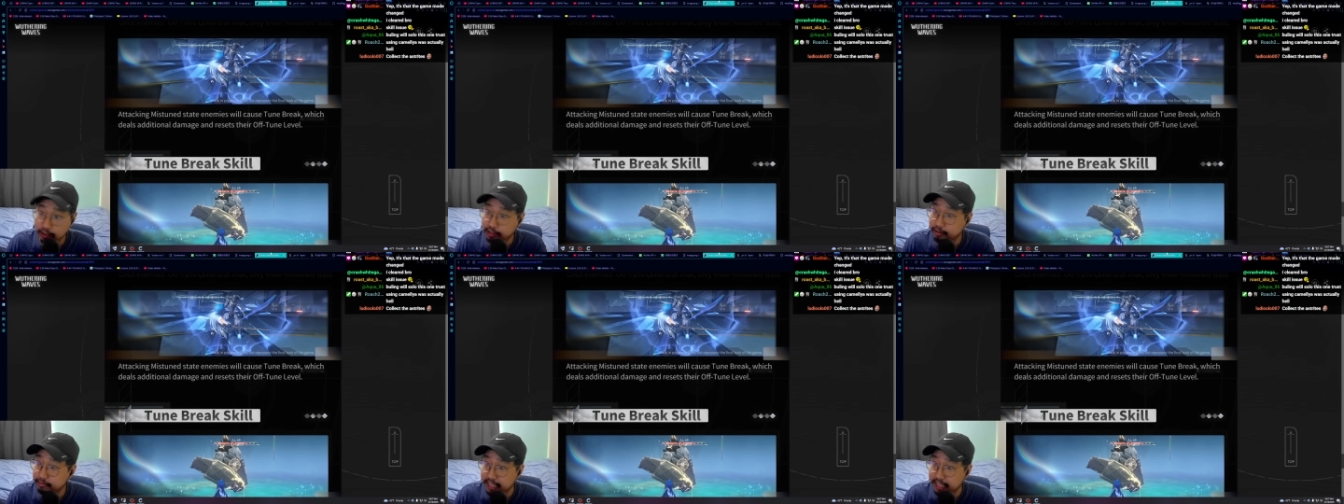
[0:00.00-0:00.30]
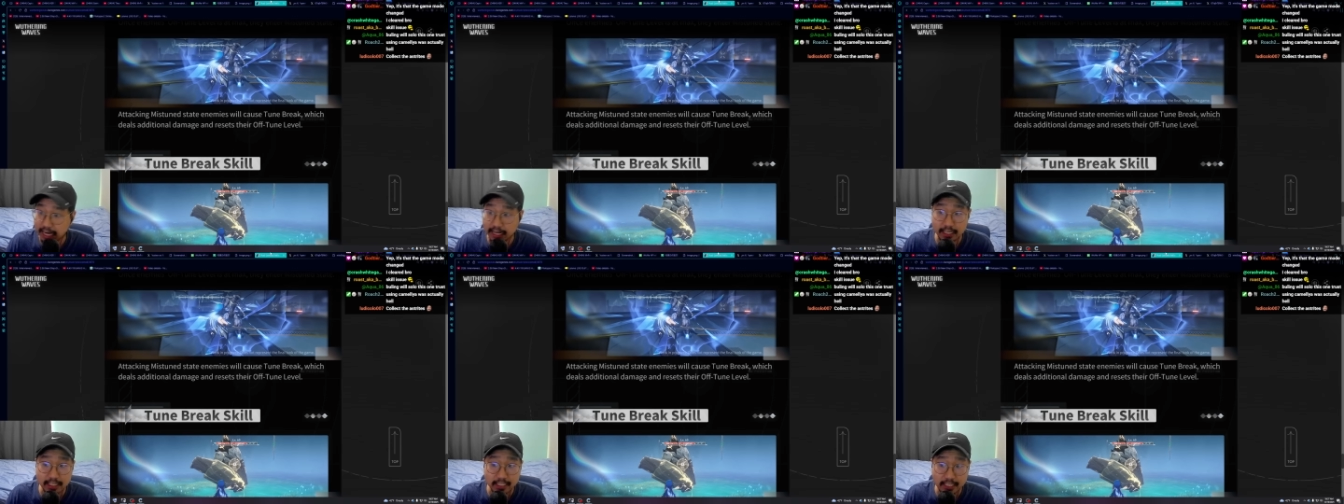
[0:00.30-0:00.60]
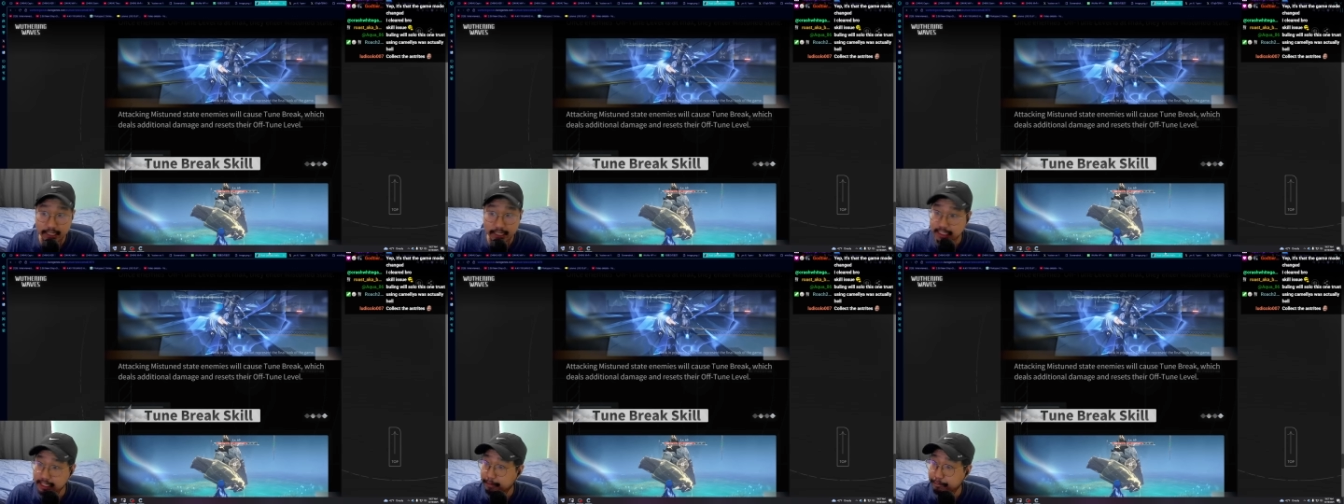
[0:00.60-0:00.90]
that
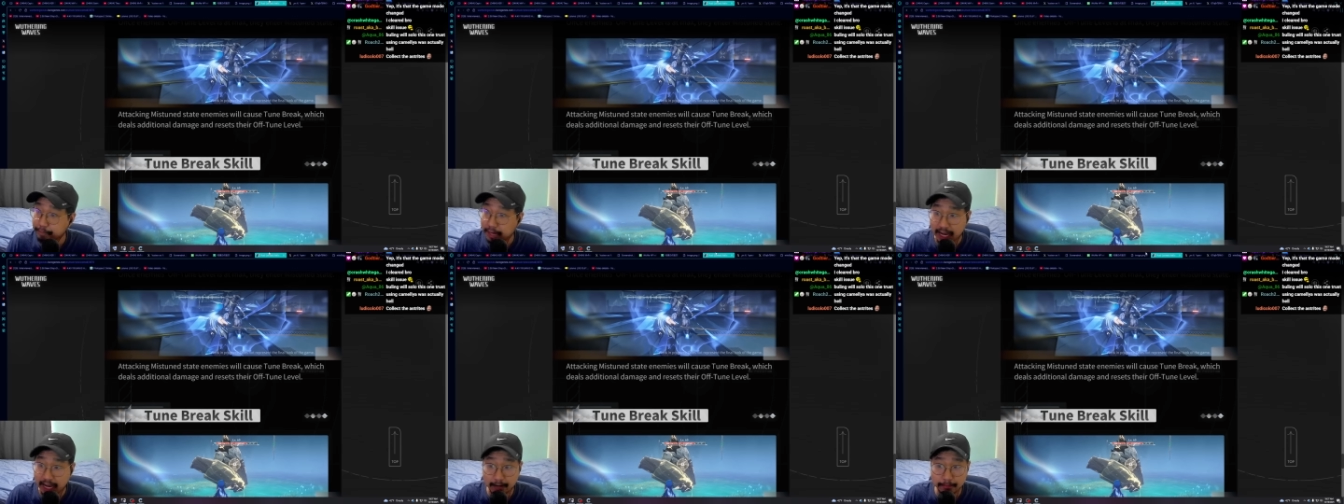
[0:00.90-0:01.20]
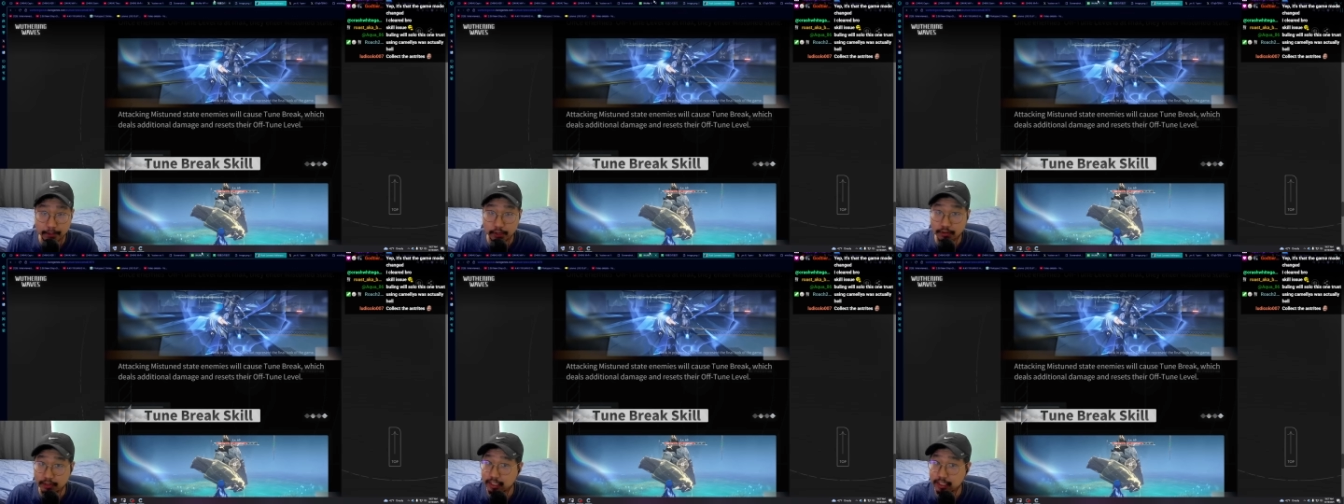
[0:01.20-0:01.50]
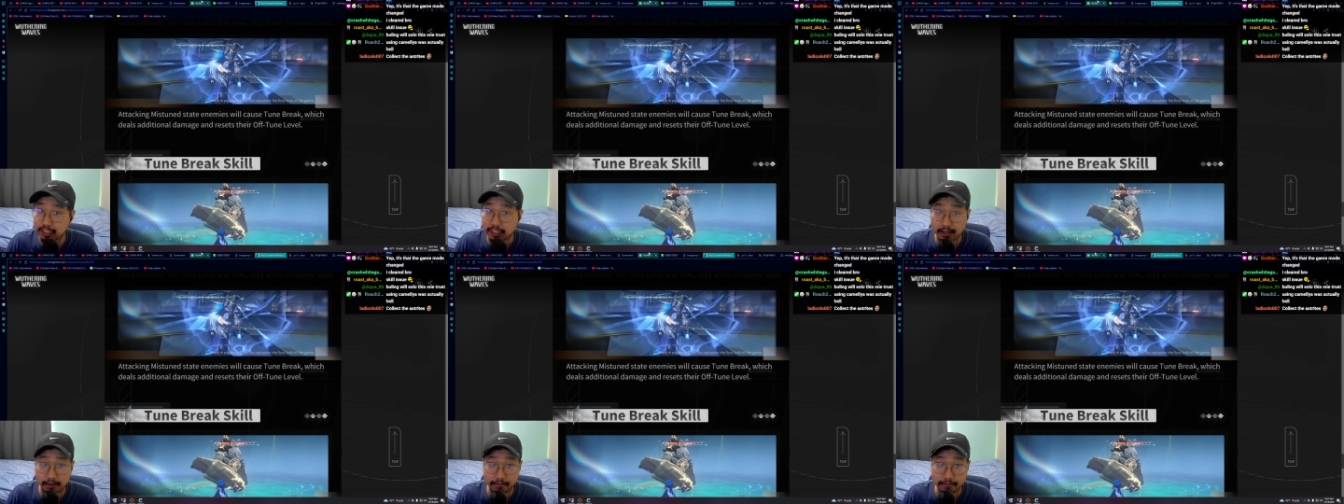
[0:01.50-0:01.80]
existing backbone and
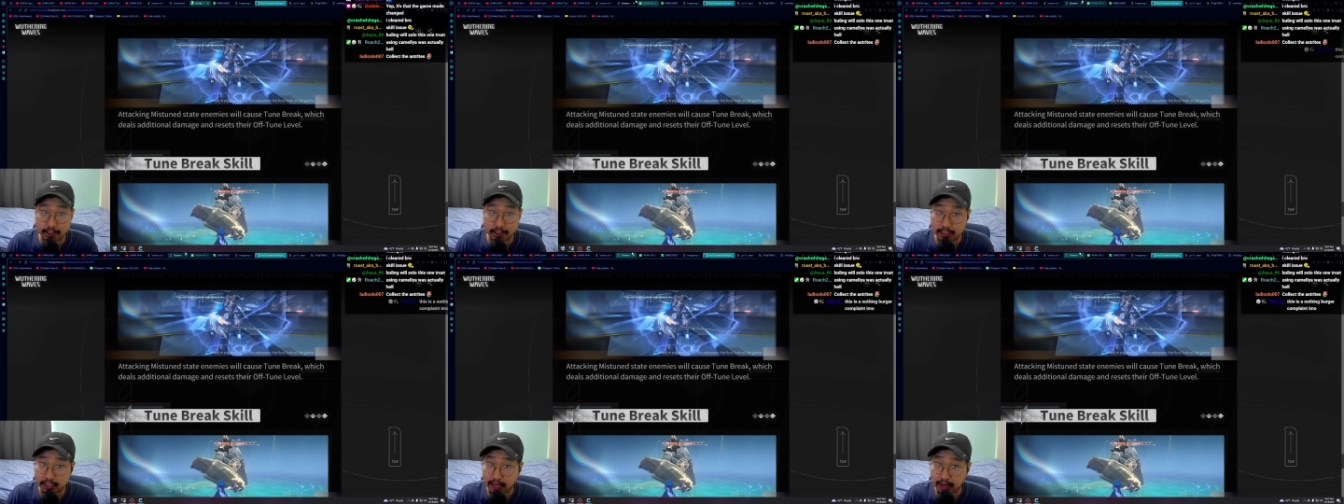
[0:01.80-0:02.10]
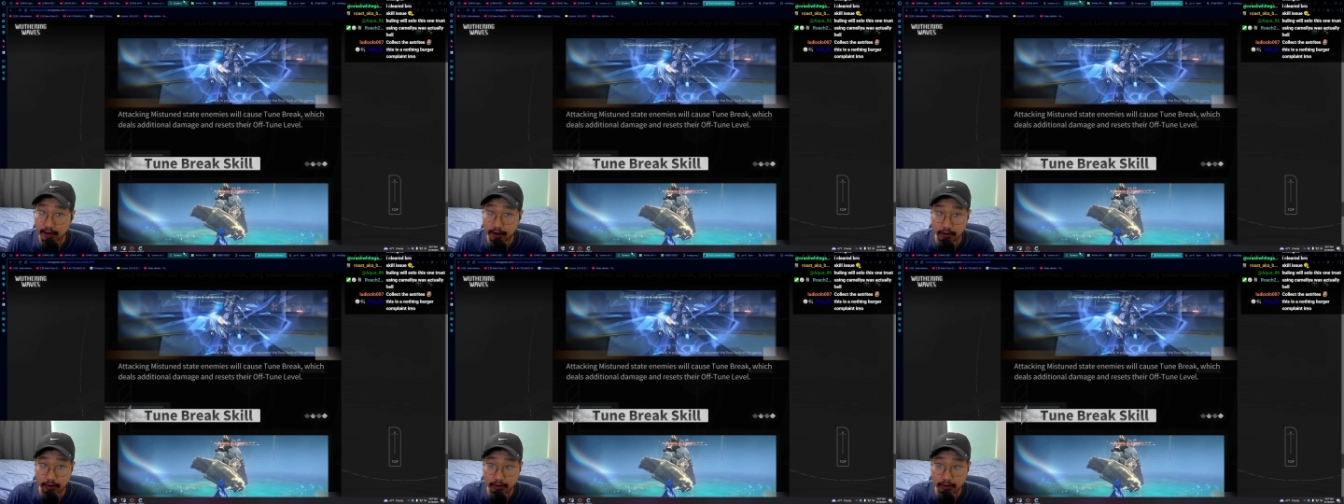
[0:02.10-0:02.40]
stuff is there,